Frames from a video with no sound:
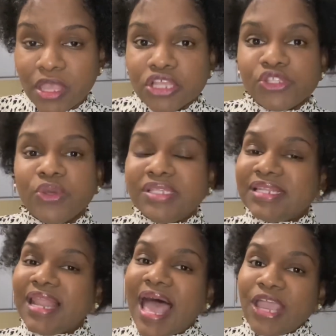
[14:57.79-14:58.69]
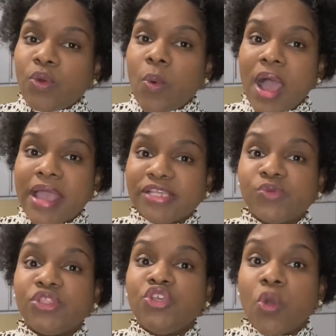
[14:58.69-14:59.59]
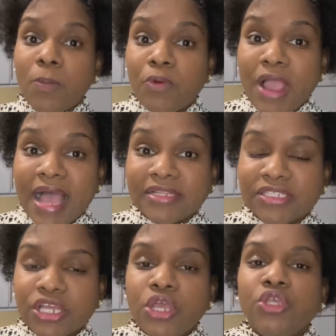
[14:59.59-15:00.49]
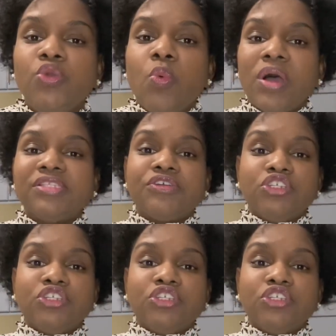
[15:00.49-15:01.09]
So it's likewise with your brand. You want to